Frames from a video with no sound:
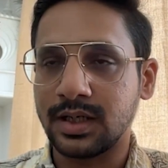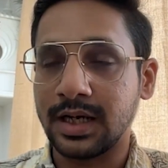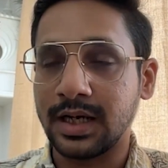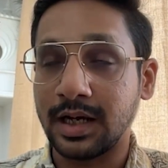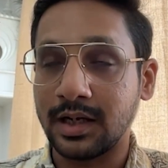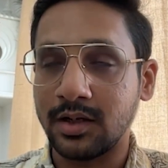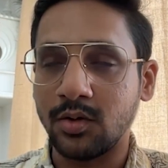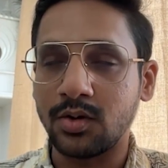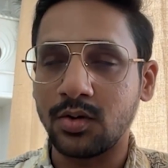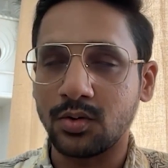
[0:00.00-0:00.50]

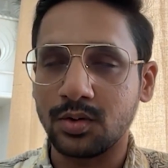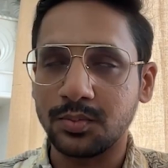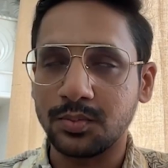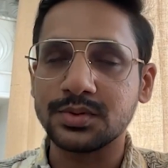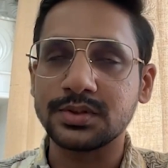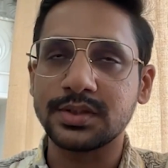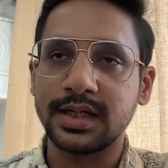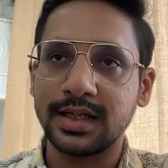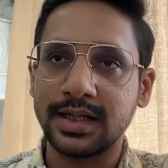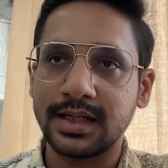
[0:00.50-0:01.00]
Not
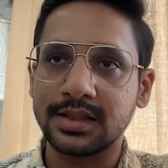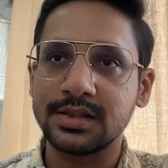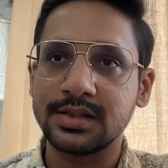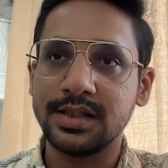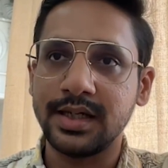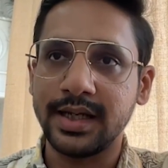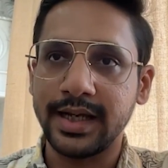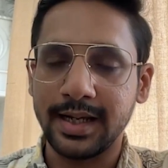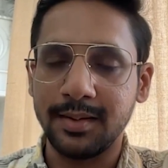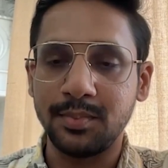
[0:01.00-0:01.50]
almost, I
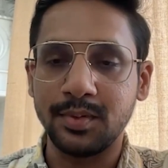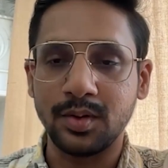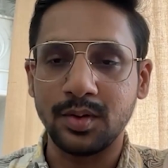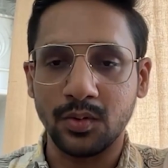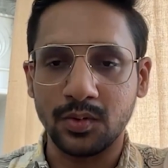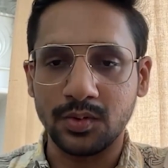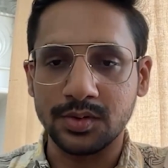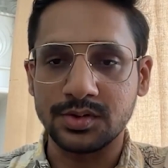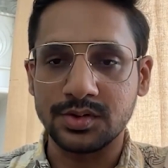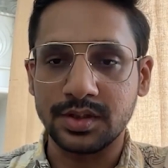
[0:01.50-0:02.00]
actually helped
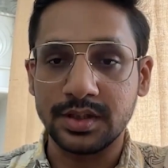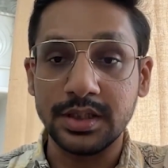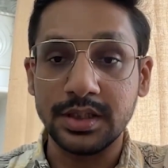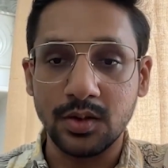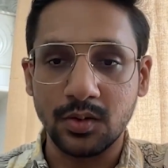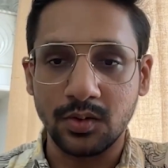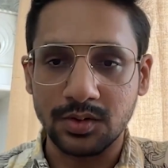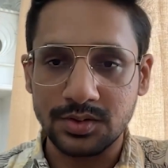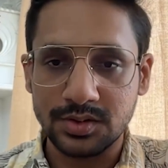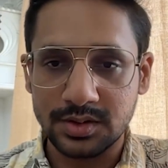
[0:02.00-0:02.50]

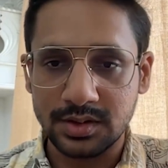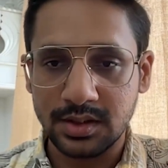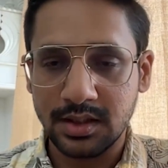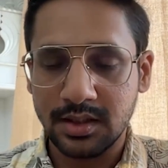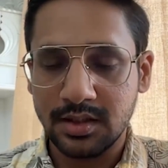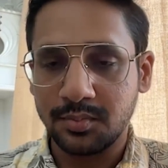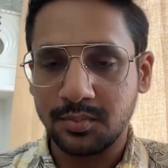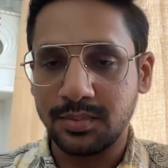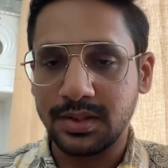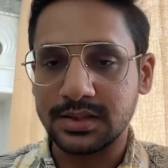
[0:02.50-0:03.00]
relaunch
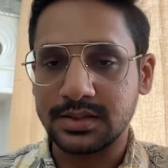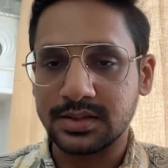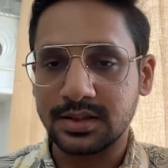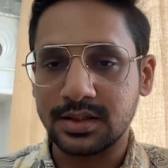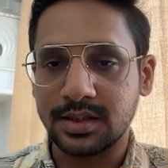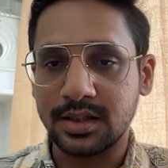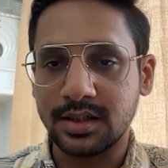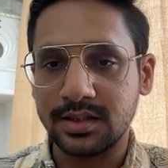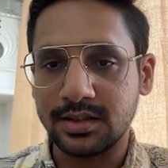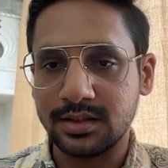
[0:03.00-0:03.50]

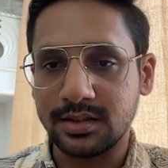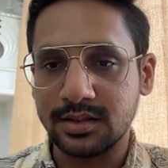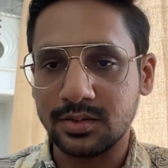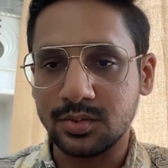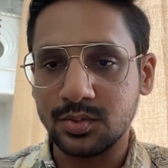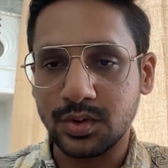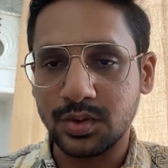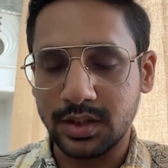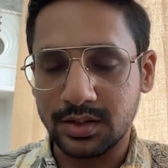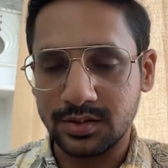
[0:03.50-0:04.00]
Mastercard in
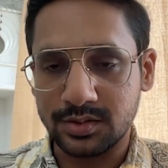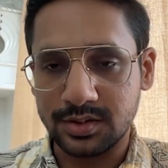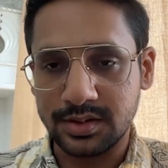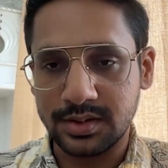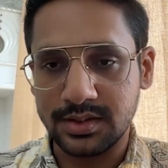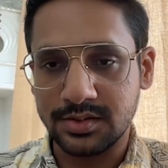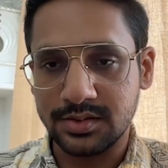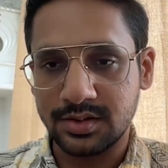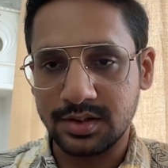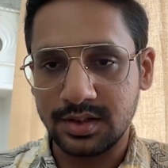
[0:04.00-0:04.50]
two
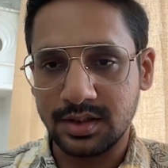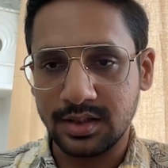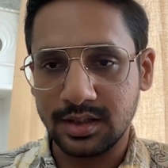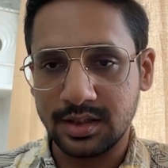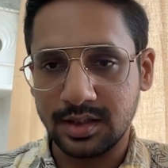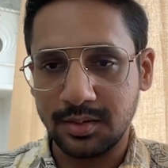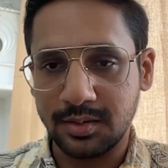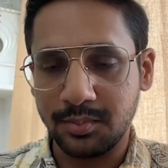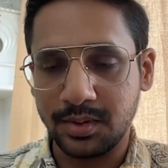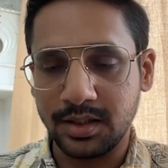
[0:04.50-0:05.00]
countries, Sri
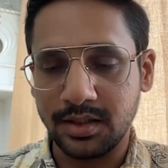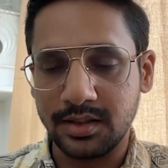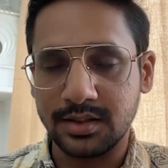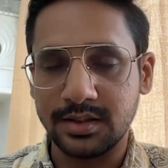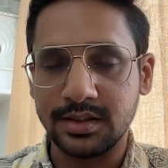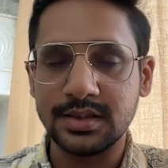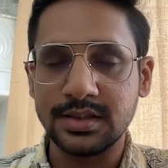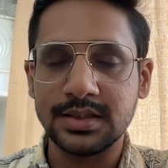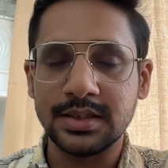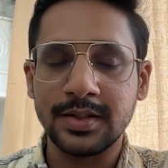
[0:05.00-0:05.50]
Lanka and
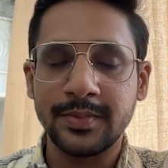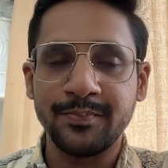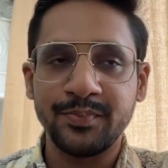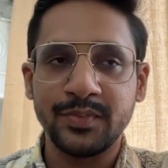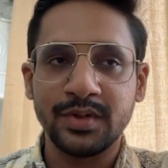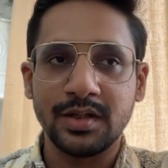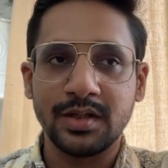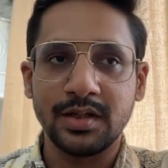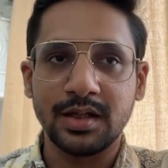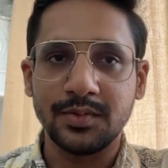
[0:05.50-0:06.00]
Bangladesh.
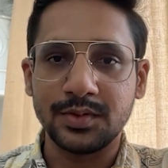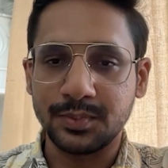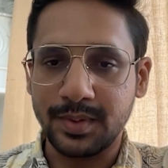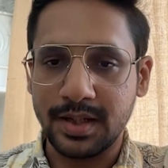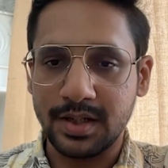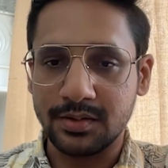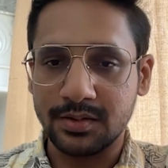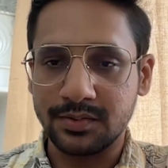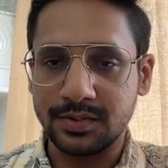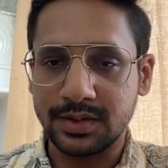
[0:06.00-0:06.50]
I was
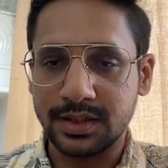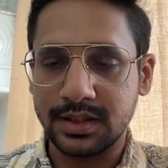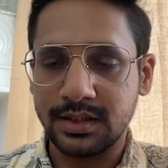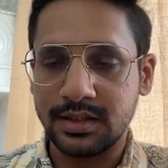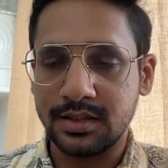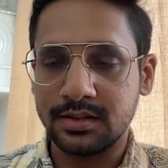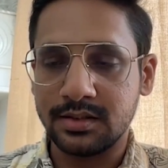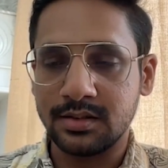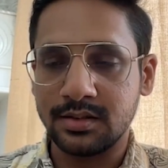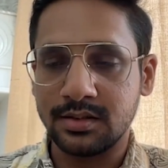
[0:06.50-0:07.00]
part of that
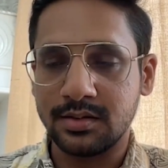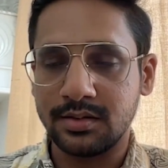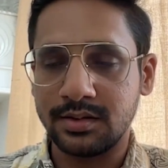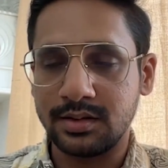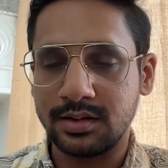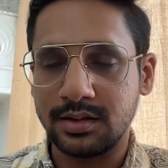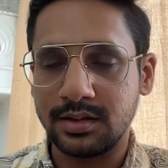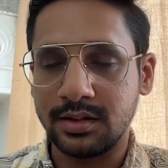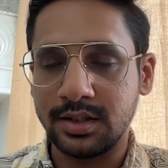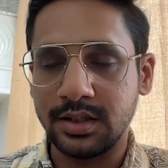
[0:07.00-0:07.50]

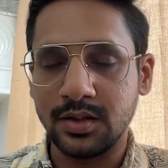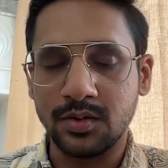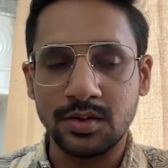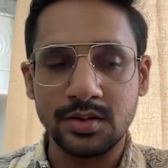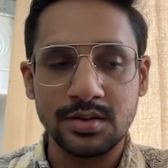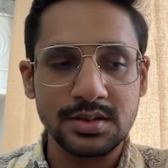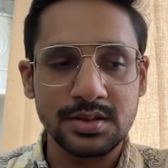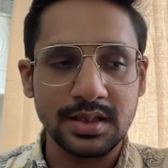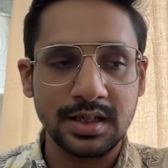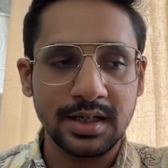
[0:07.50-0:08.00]

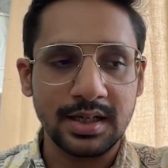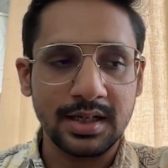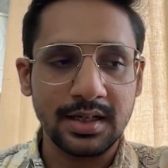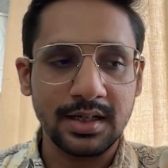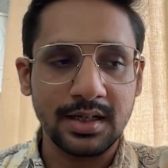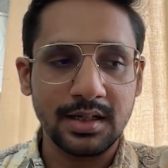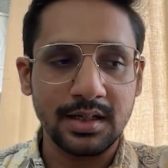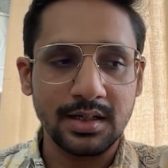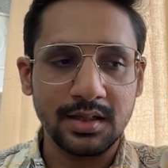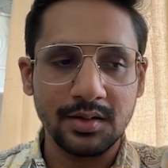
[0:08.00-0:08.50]
relaunch, and
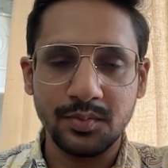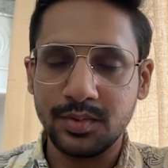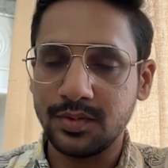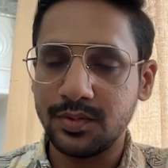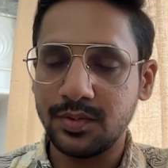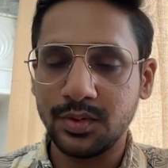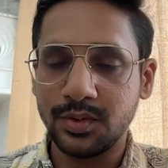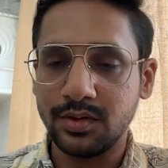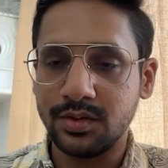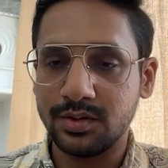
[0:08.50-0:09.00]
I think we're
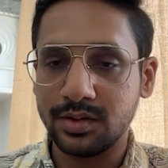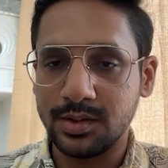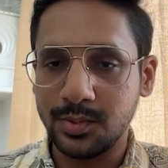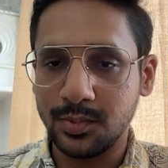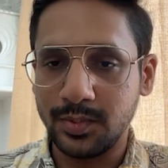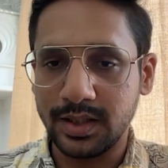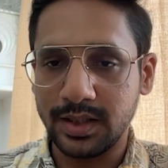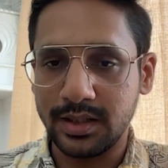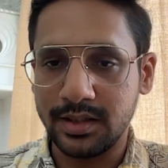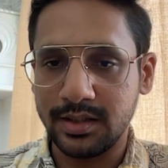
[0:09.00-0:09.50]
doing really
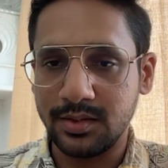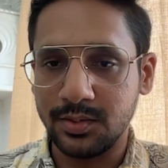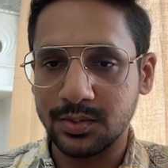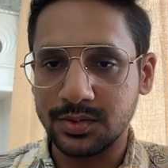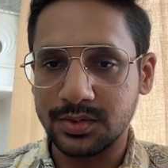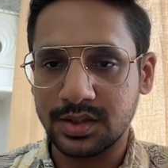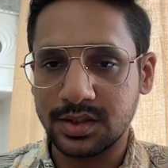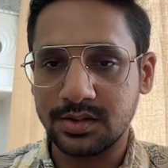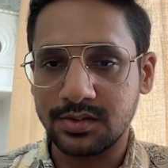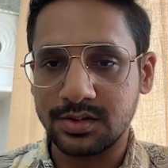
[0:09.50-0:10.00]
well in those
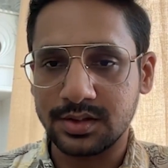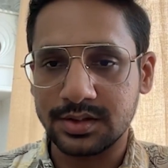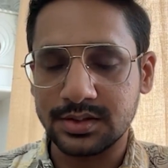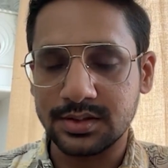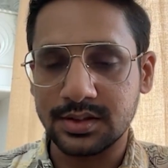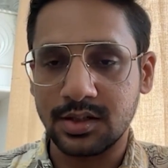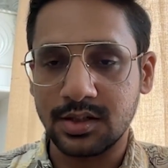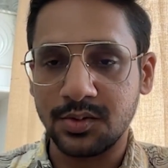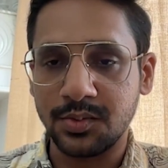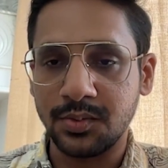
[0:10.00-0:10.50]
countries
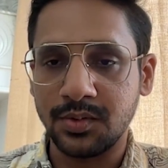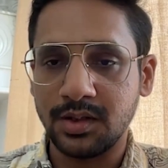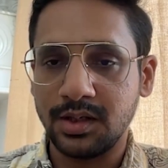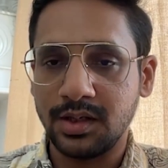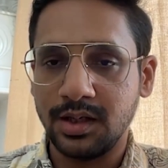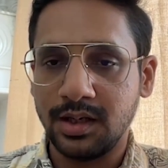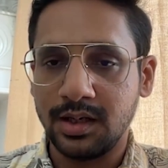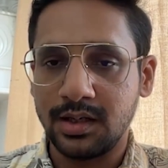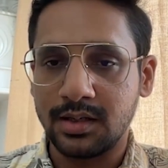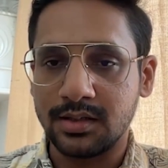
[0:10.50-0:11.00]

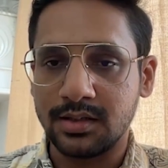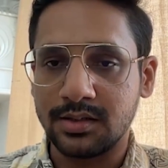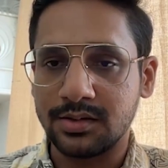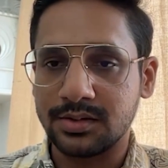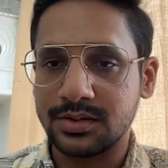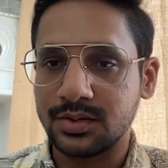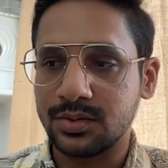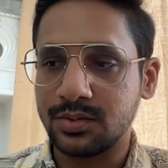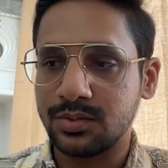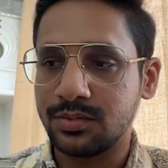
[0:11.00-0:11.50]
now.
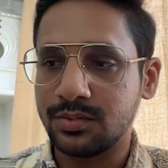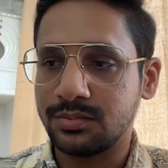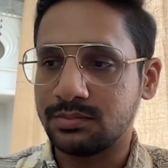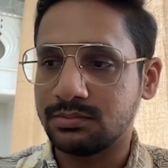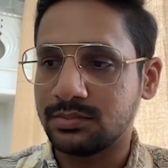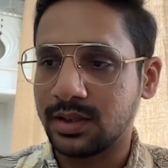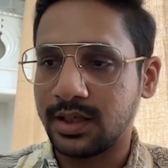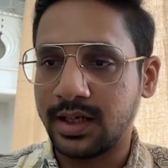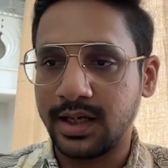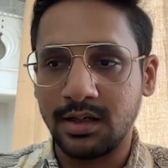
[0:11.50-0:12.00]
So
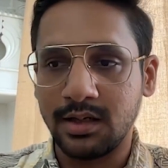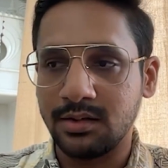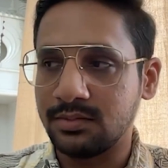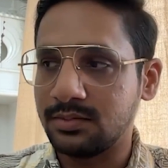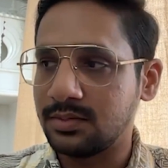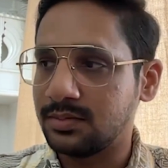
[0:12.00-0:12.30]
again,